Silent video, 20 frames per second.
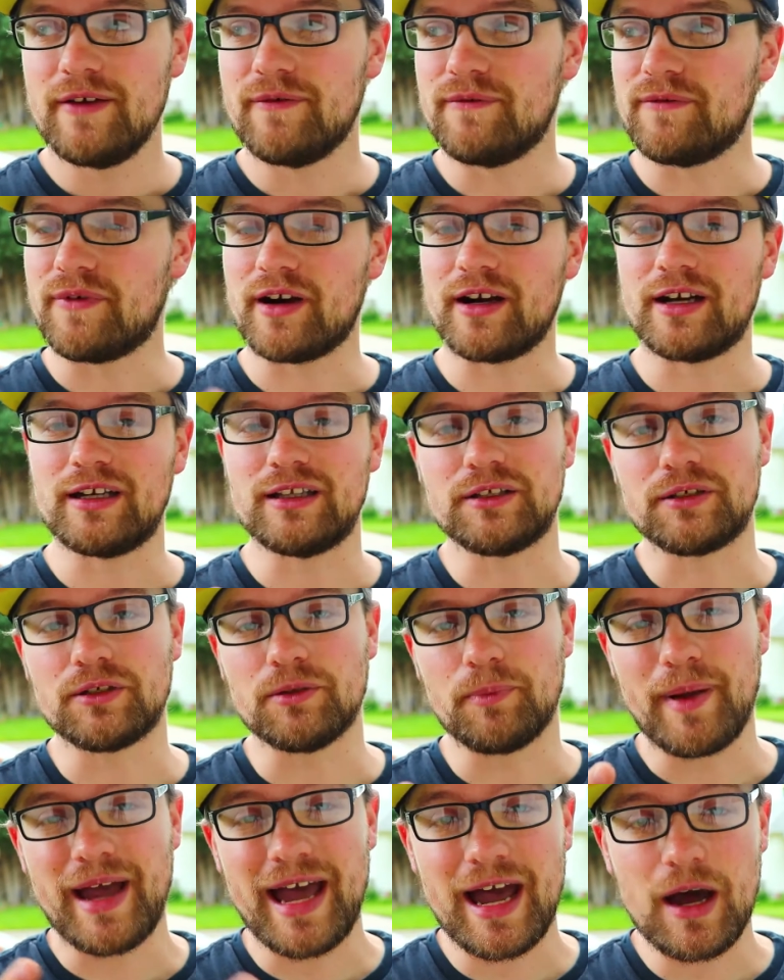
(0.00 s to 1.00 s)
very
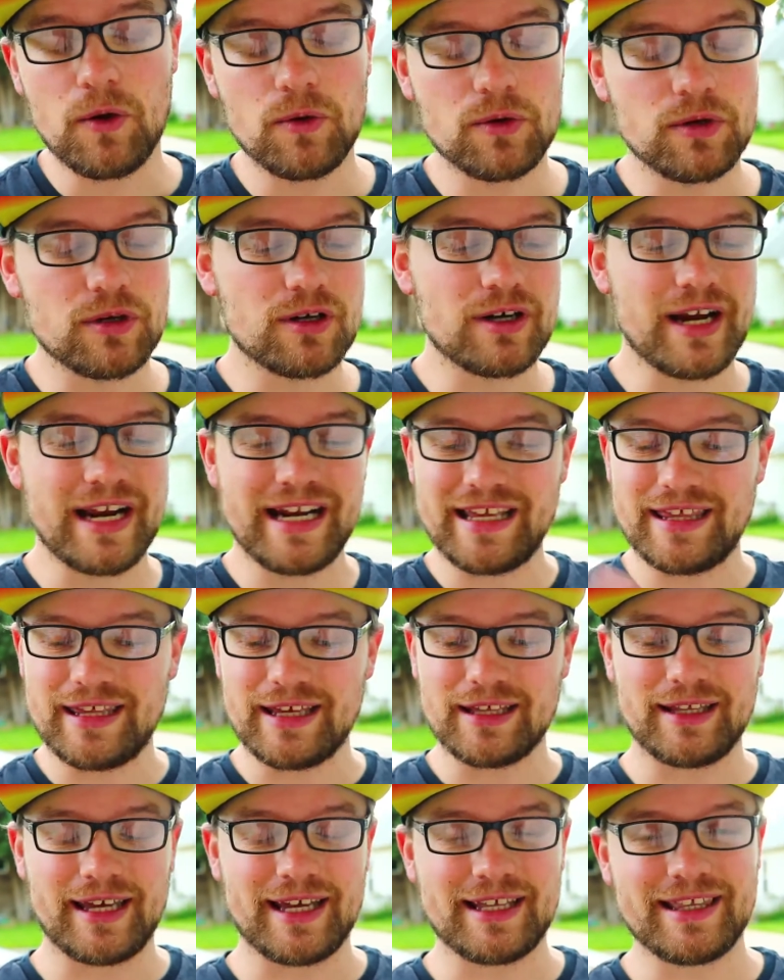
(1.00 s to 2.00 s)
little power,
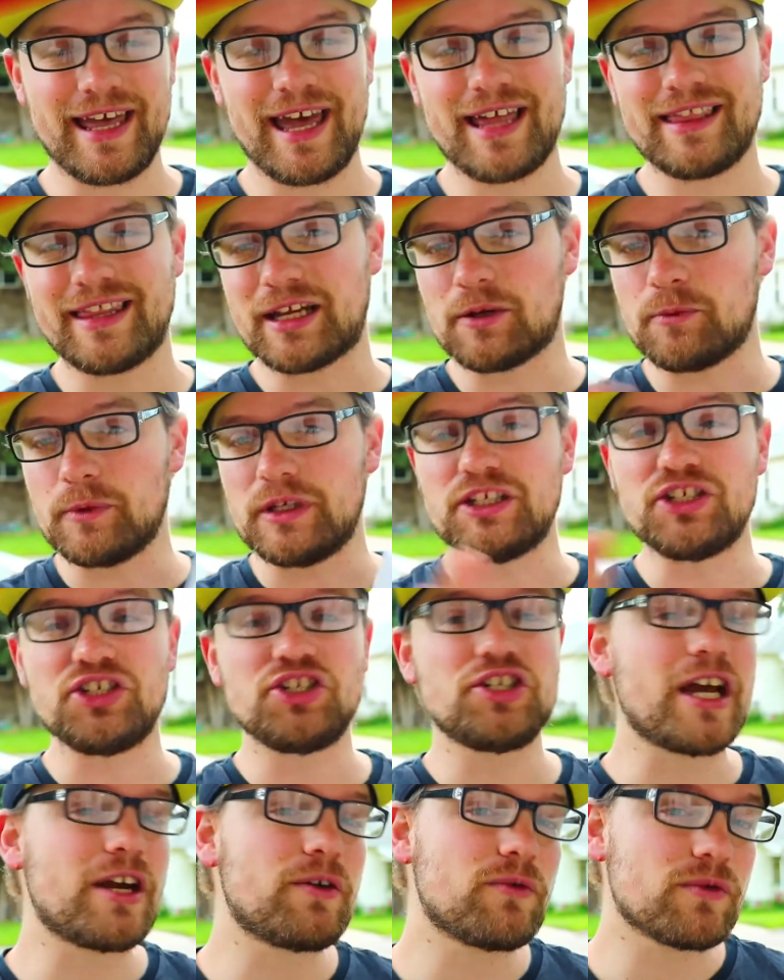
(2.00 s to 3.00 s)
anything like that, like we
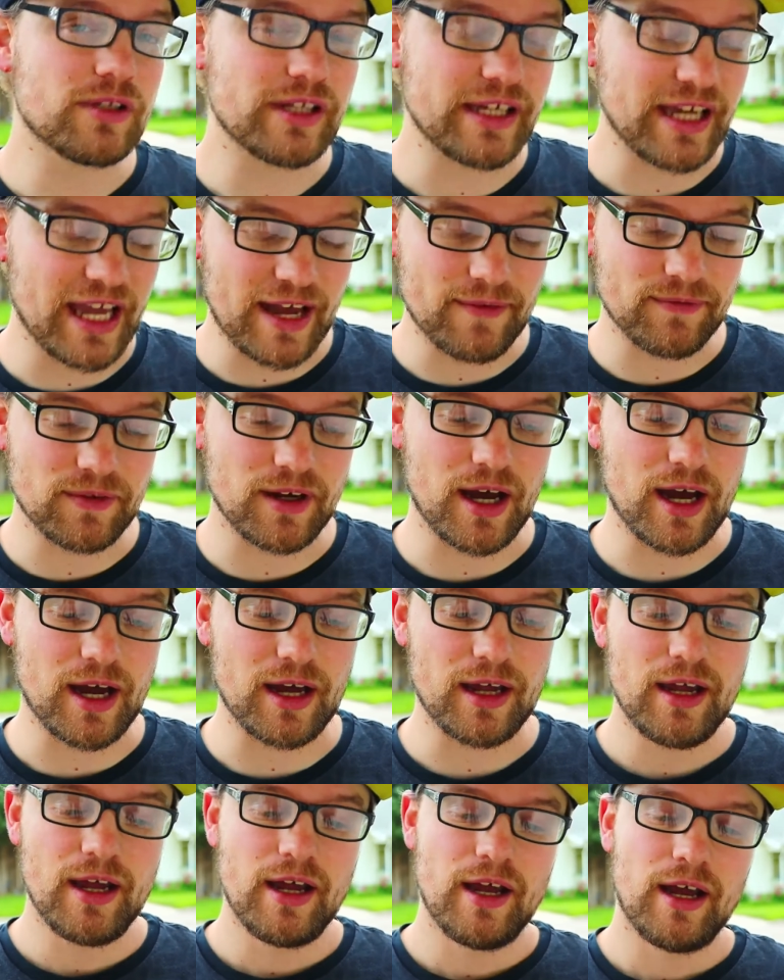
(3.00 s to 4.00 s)
generally have
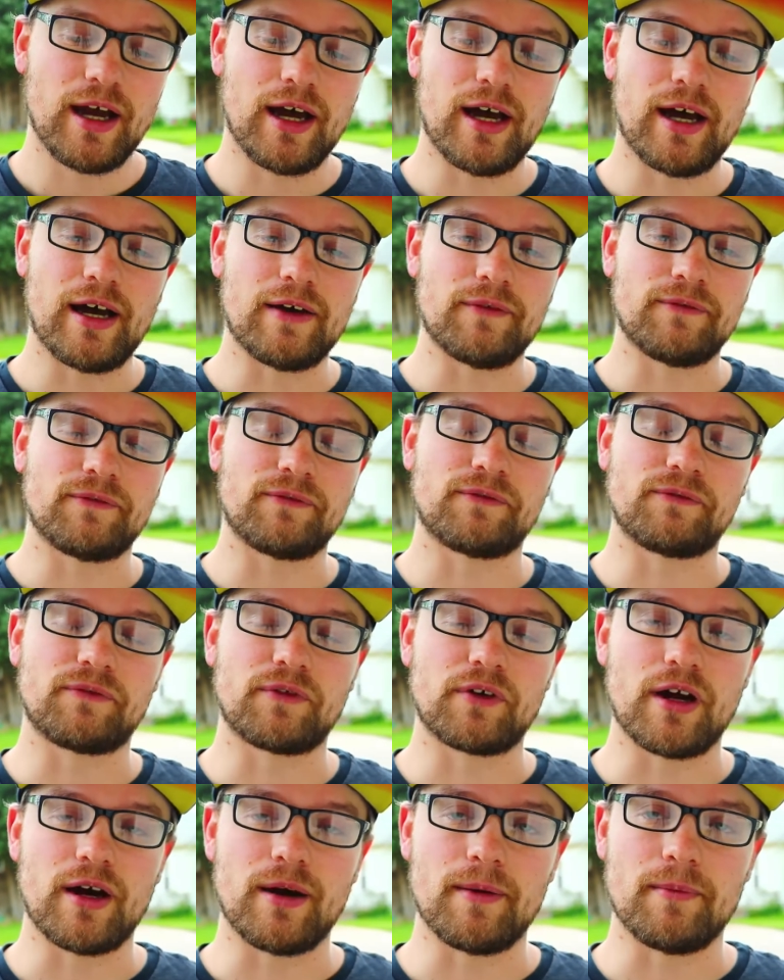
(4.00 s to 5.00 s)
got uh,
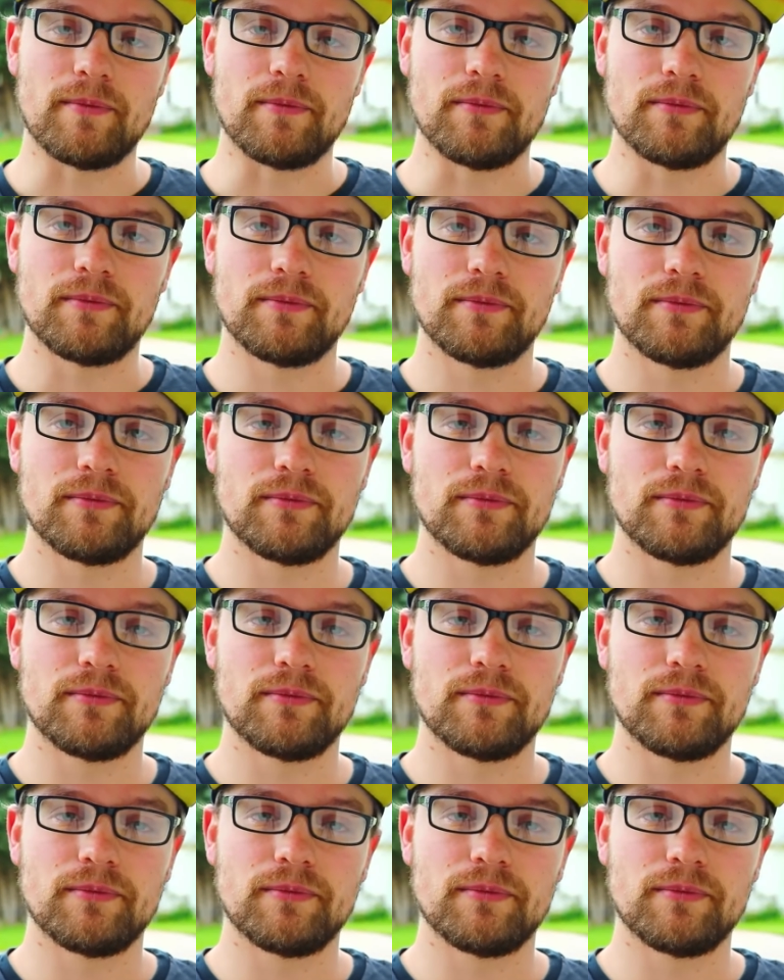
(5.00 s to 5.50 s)
from